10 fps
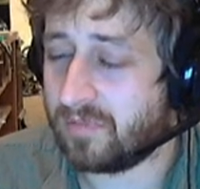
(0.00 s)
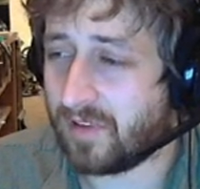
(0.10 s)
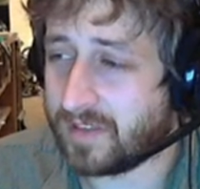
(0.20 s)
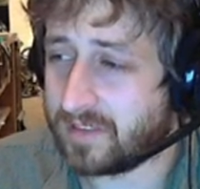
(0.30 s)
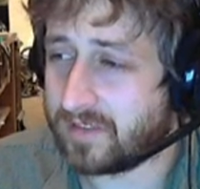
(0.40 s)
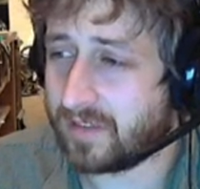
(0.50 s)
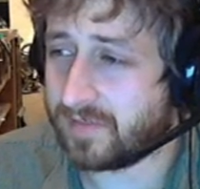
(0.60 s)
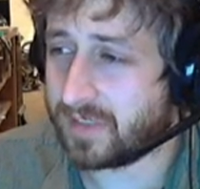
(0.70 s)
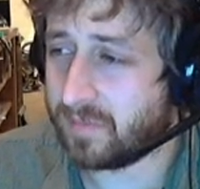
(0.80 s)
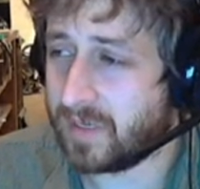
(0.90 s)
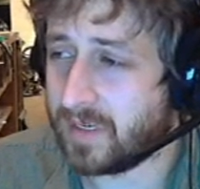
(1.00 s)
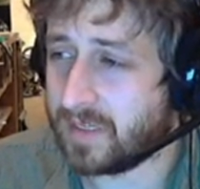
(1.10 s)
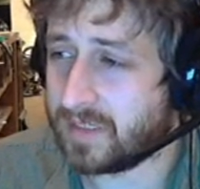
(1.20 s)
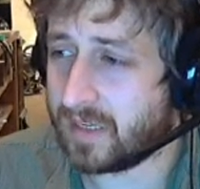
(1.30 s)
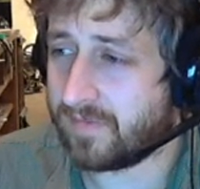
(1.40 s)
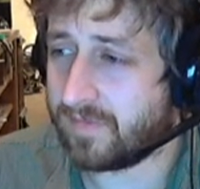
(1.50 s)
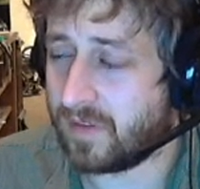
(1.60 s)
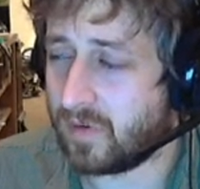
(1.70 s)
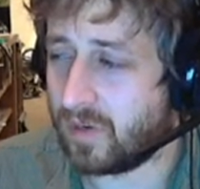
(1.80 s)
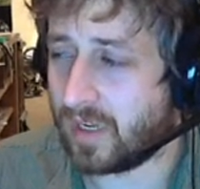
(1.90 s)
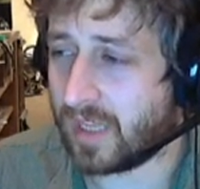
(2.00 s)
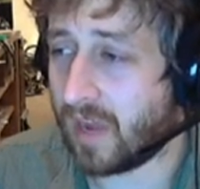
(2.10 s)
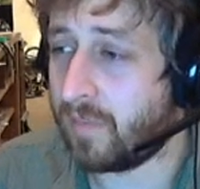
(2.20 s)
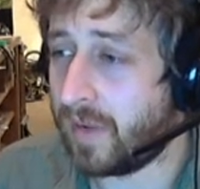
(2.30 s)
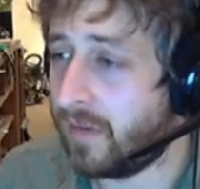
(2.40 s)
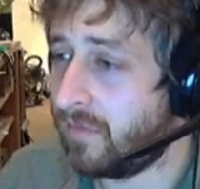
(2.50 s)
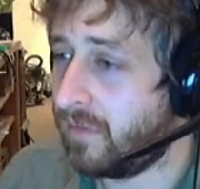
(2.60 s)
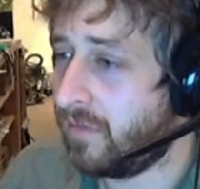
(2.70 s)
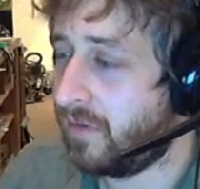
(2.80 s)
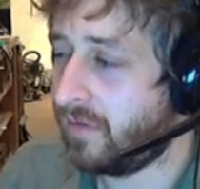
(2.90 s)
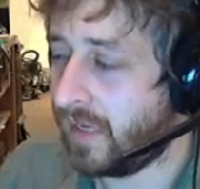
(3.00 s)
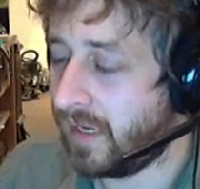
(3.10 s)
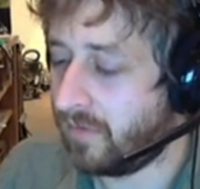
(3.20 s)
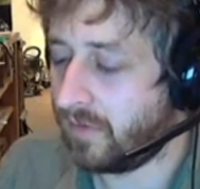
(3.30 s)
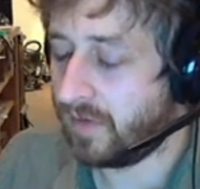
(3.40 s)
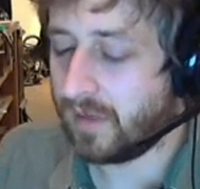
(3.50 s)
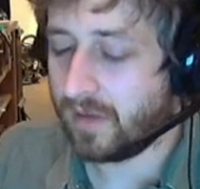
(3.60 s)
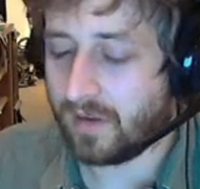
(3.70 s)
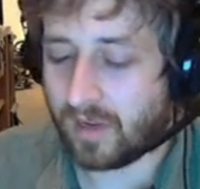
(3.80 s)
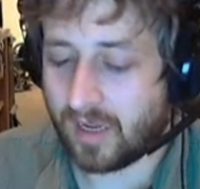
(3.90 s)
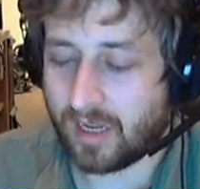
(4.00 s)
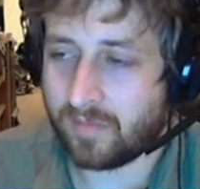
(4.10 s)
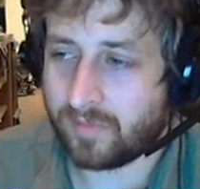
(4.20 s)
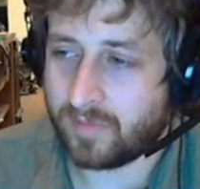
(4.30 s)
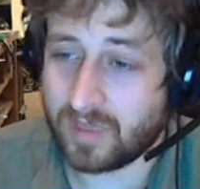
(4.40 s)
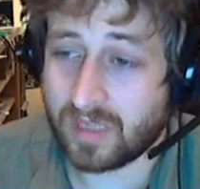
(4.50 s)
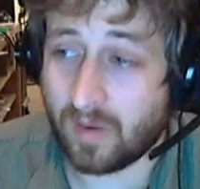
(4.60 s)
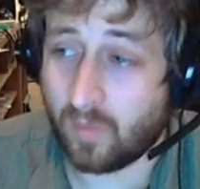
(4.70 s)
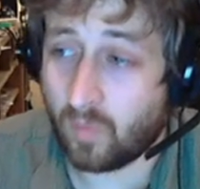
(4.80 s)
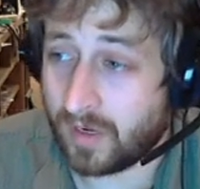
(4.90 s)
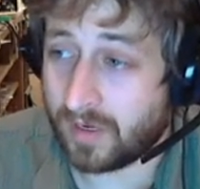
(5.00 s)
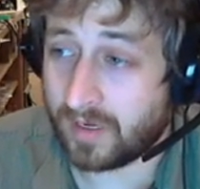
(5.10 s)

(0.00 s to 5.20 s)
price of some minis if they're account-bound now. You can get one and